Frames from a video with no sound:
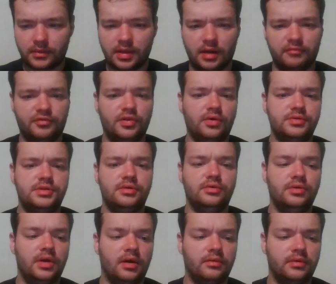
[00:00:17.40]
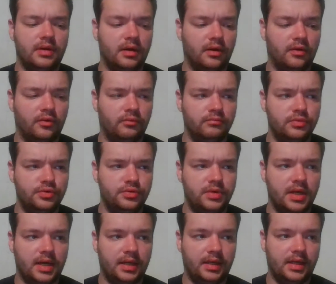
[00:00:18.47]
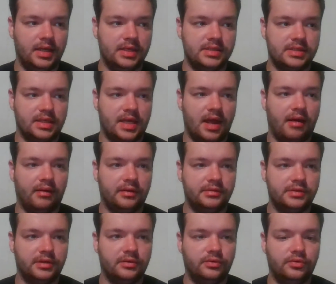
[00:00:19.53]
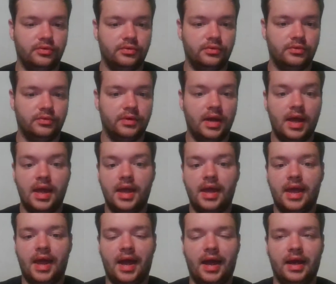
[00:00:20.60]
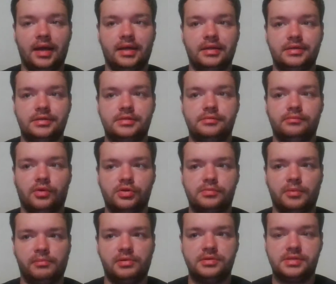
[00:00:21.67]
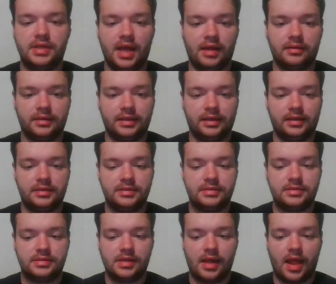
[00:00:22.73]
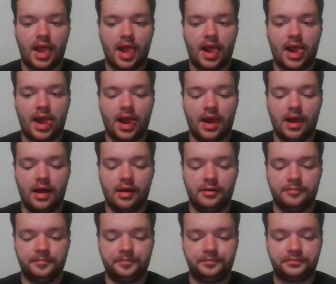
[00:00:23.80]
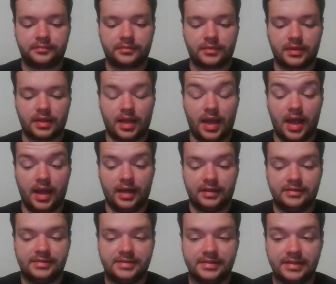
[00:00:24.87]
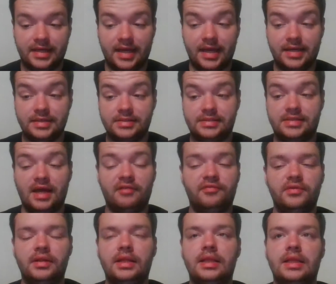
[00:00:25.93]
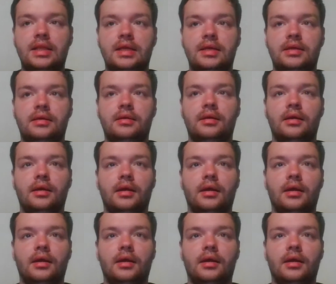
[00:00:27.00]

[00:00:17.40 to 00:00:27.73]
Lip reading: for those of you who don't know, Moon Knight is a character who has multiple personalities, um, and is definitely,